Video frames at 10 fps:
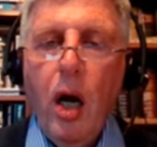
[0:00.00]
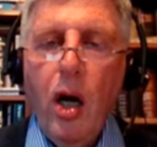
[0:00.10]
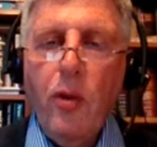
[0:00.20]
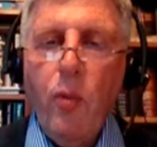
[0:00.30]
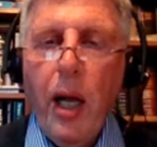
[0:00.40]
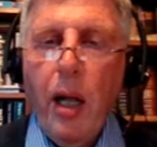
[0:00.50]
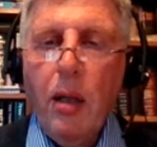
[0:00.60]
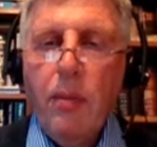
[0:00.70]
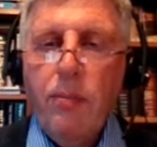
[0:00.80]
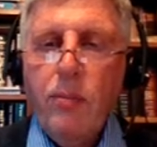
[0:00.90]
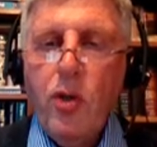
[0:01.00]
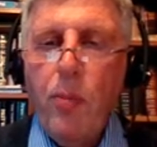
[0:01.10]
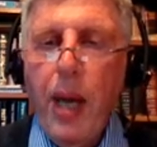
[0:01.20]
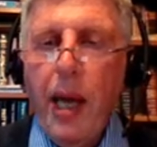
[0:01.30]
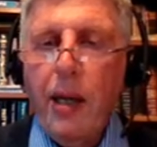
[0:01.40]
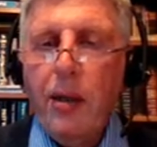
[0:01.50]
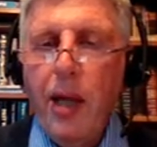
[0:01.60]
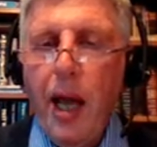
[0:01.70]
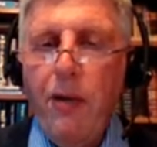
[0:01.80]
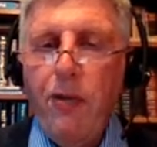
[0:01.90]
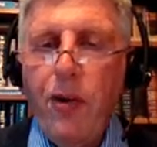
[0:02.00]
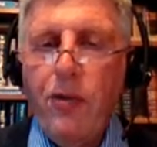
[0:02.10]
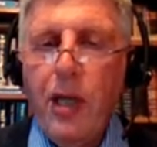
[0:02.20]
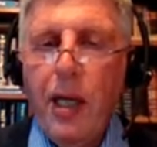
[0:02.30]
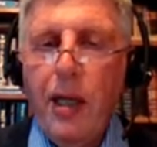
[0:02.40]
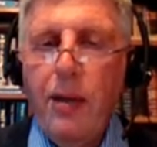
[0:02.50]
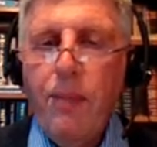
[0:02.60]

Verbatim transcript: unwell, to bed at 9.15.